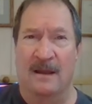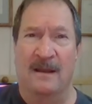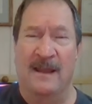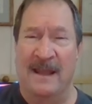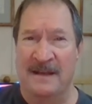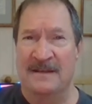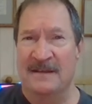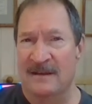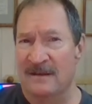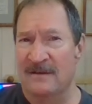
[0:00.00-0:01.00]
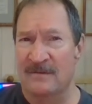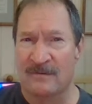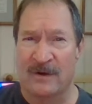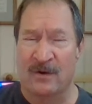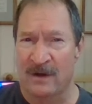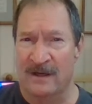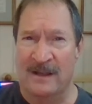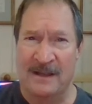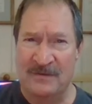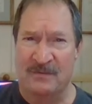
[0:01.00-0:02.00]
edited,
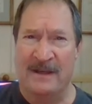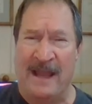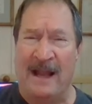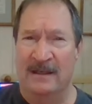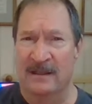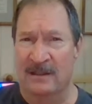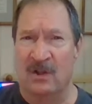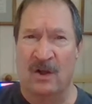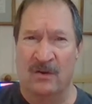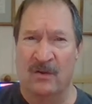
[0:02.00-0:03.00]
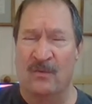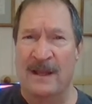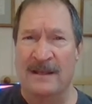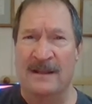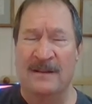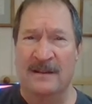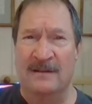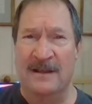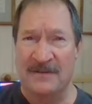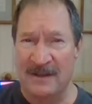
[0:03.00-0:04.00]
reorganized, redacted along the way.
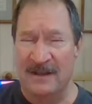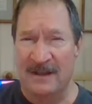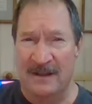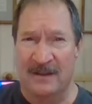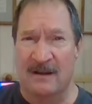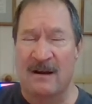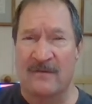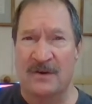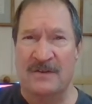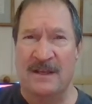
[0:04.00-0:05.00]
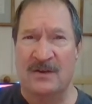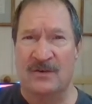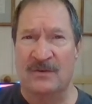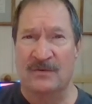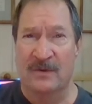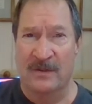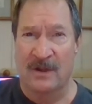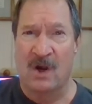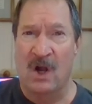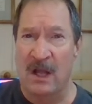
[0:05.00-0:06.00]
Nonetheless, the conversations
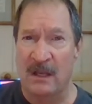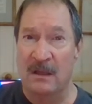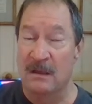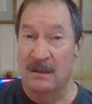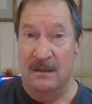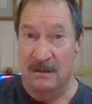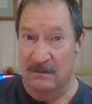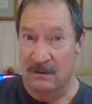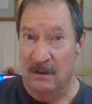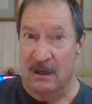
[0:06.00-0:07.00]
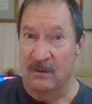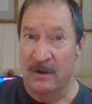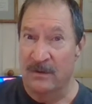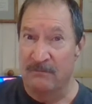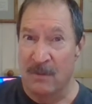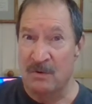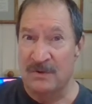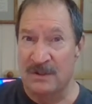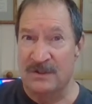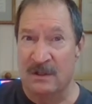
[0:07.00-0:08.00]
with God are with
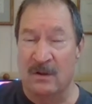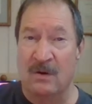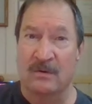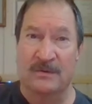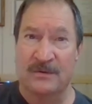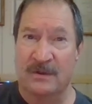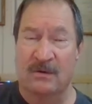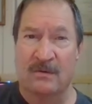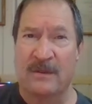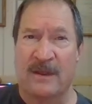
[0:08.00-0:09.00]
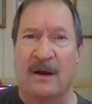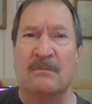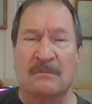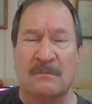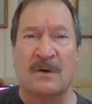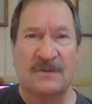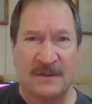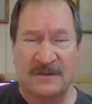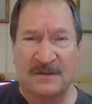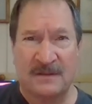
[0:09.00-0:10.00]
Moses alone. So without
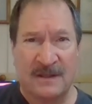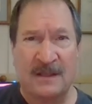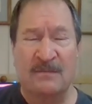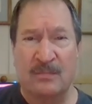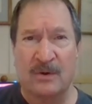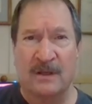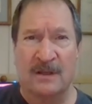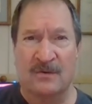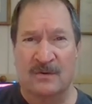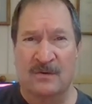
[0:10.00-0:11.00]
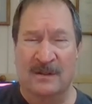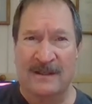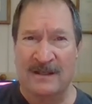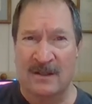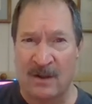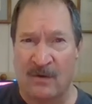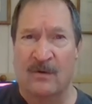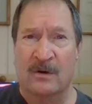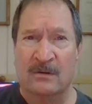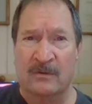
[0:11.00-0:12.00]
Moses' input into at least the
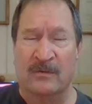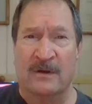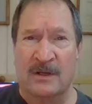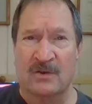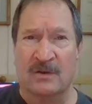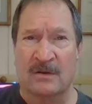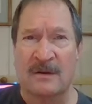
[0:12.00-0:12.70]
oral tradition,